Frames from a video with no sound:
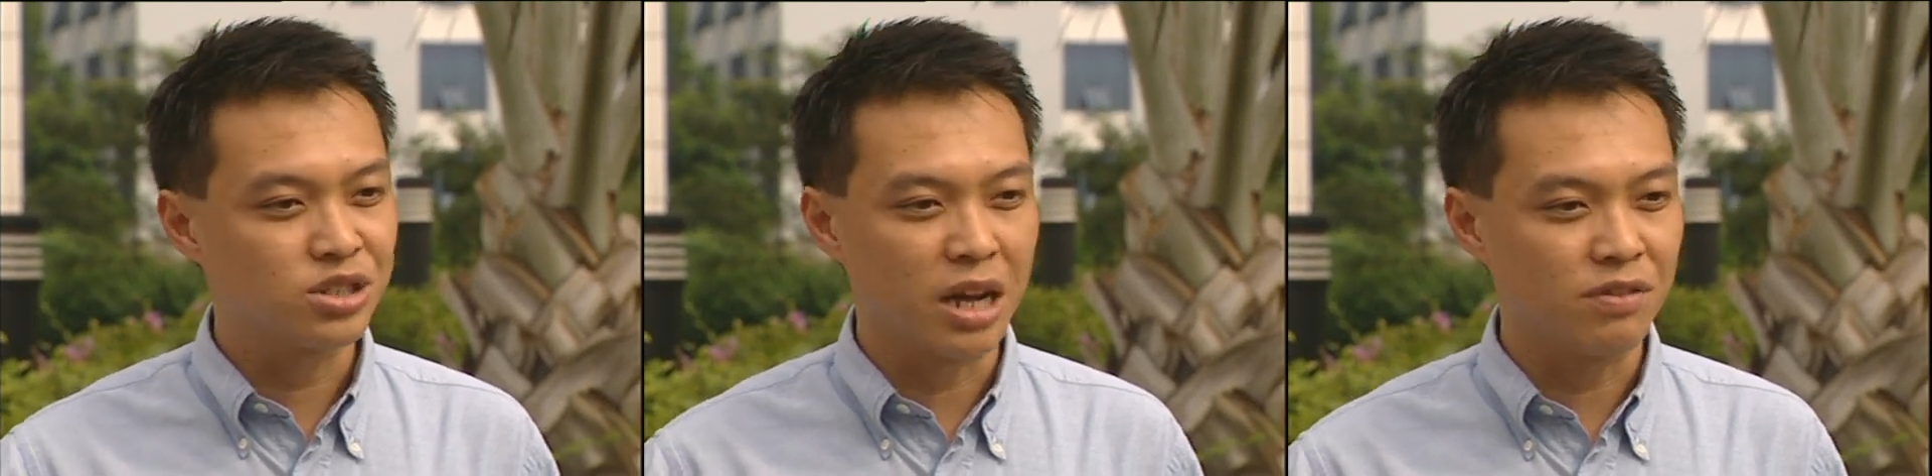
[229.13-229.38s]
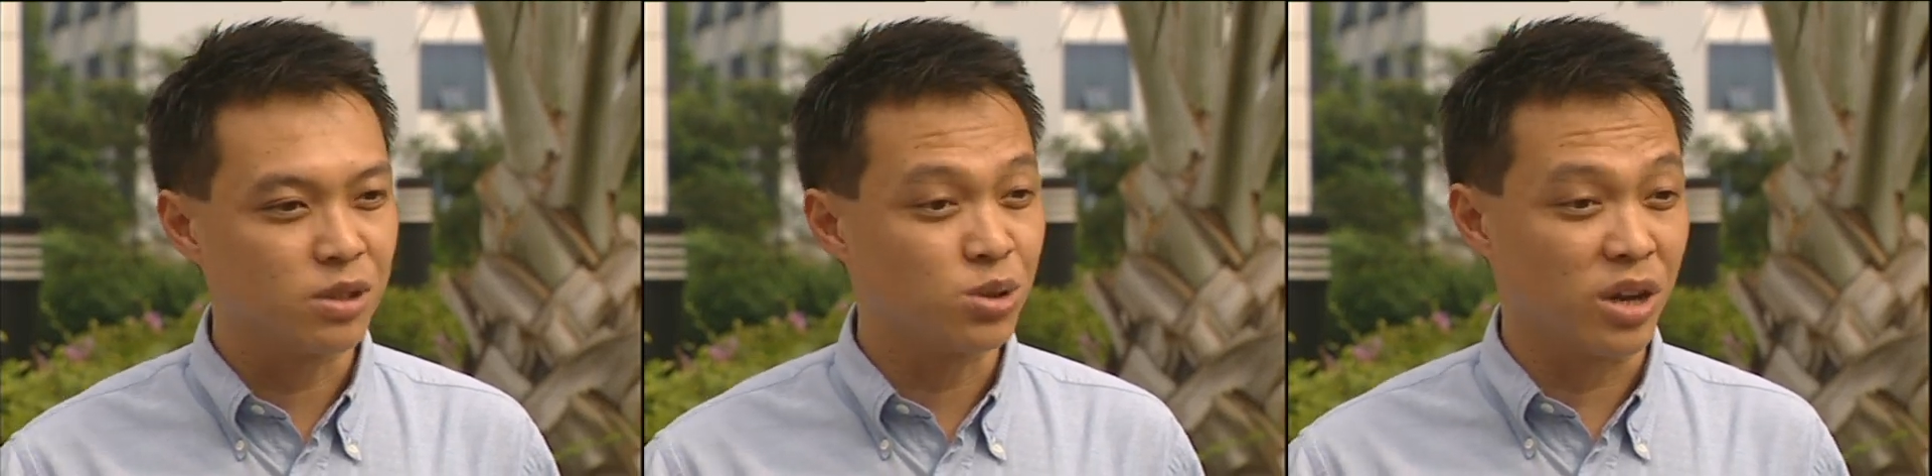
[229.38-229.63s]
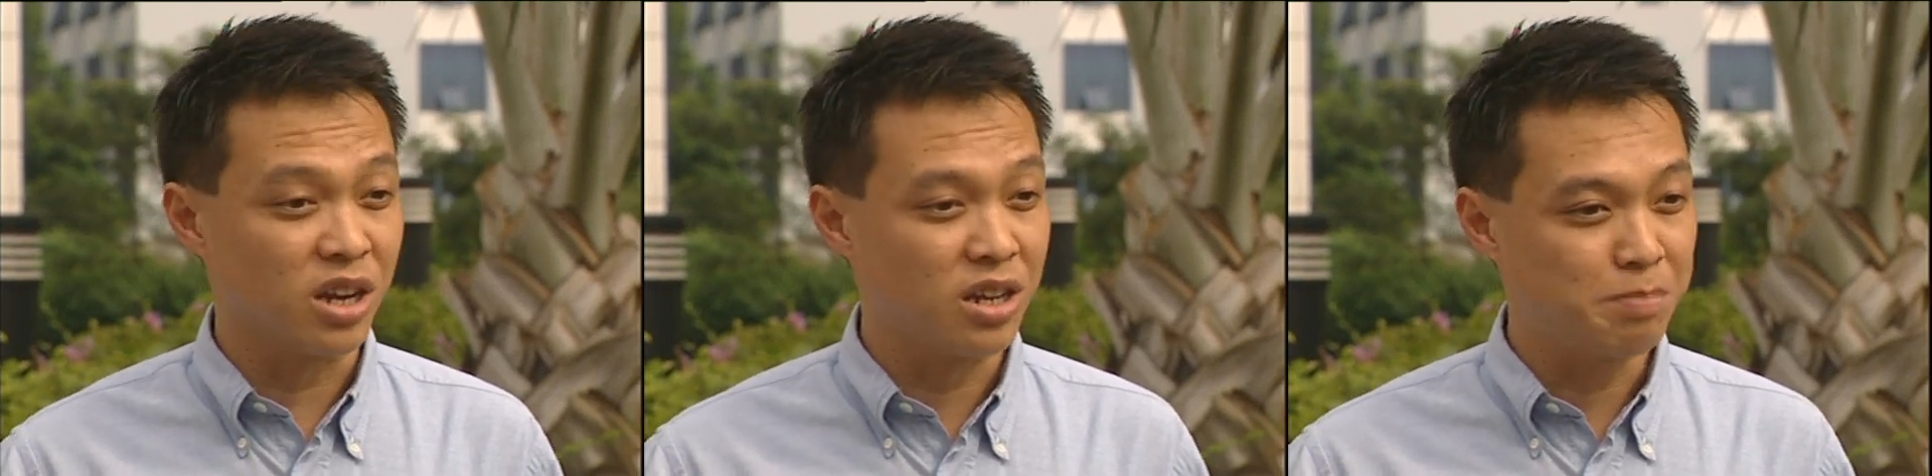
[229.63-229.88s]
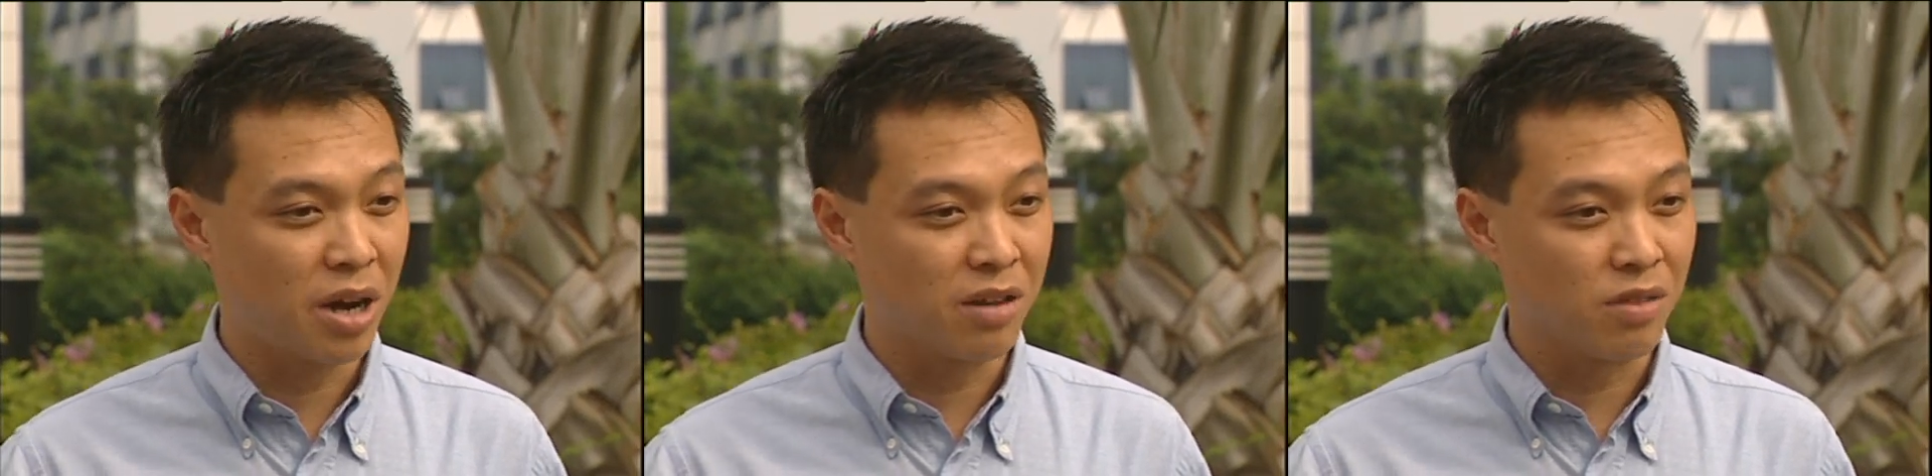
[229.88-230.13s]
travel to
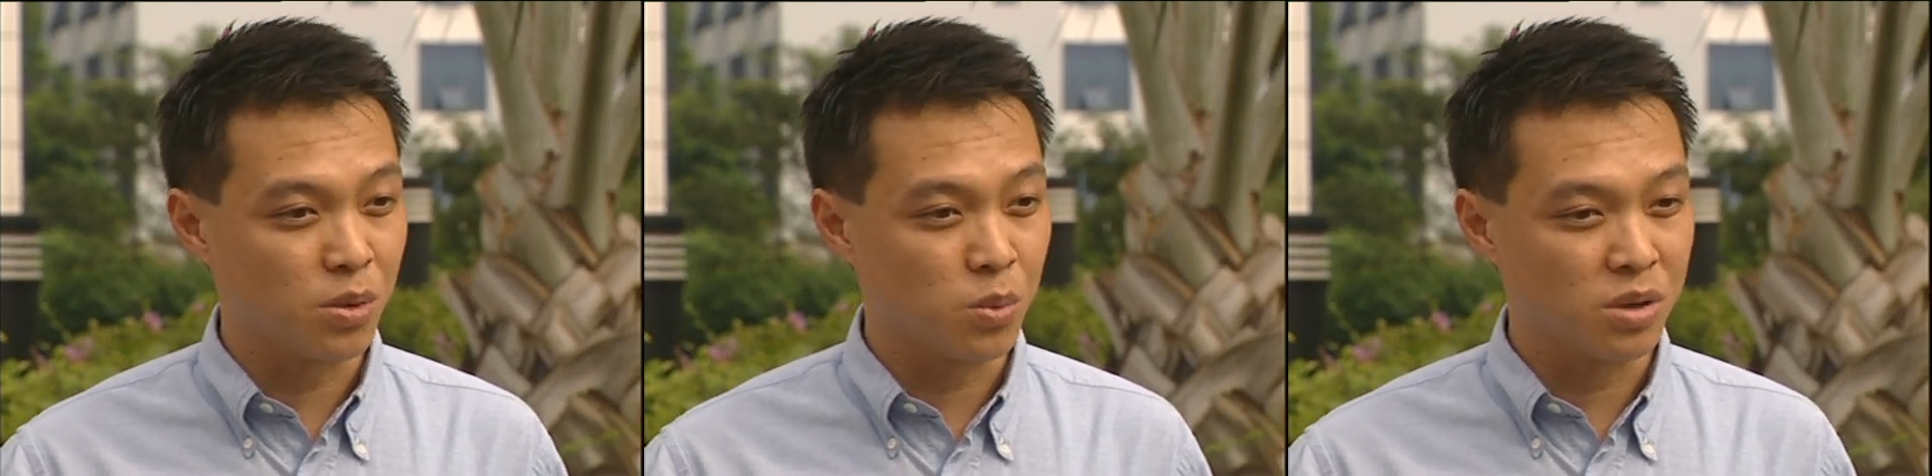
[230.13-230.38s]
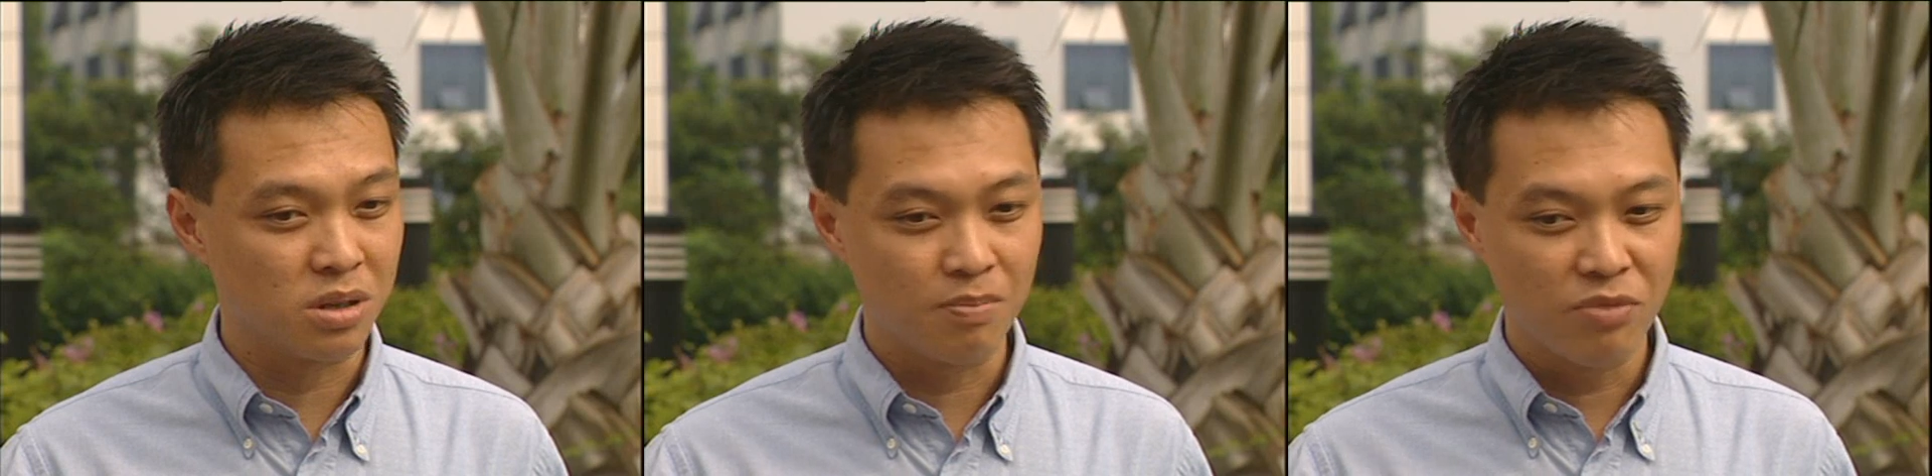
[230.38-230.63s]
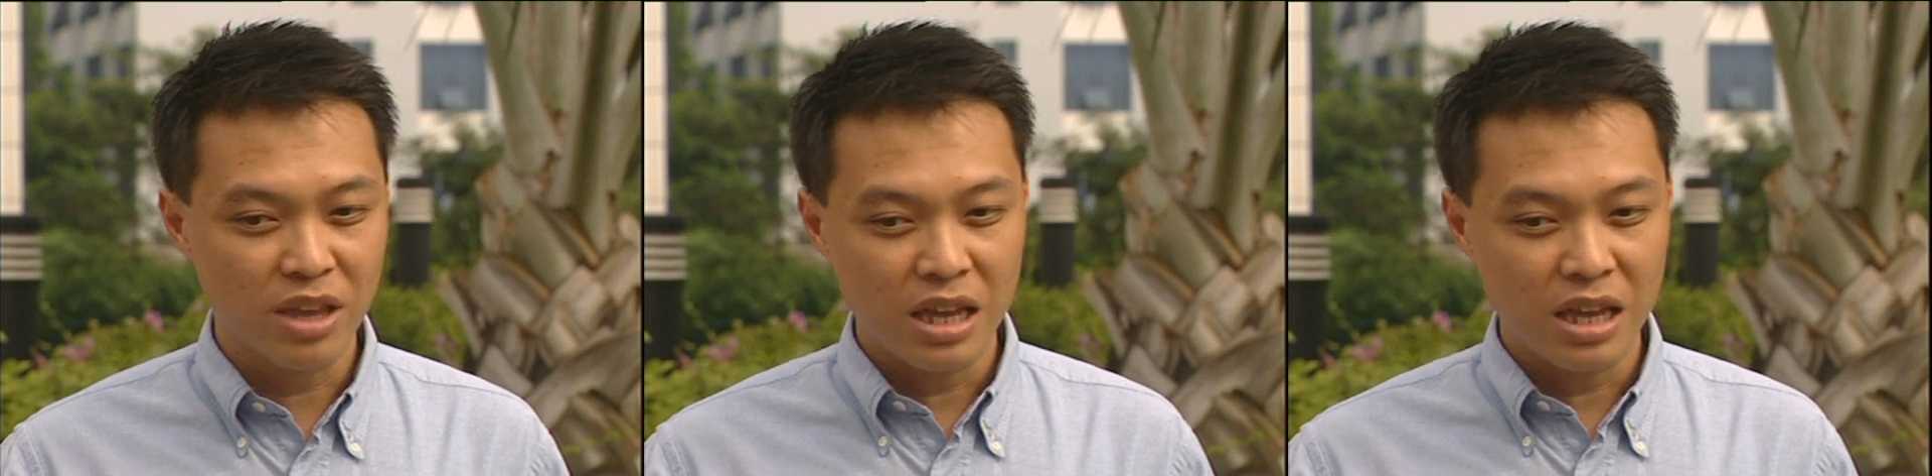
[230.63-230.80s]
any part of the world.